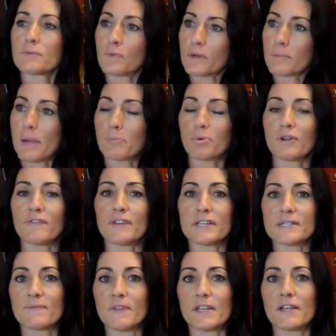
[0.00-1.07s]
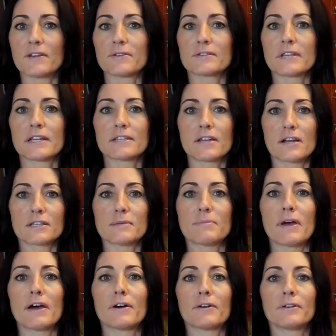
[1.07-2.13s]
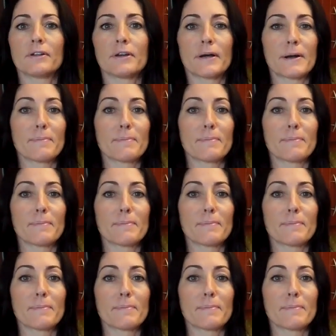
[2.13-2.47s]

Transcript: In one of my previous videos, I talked about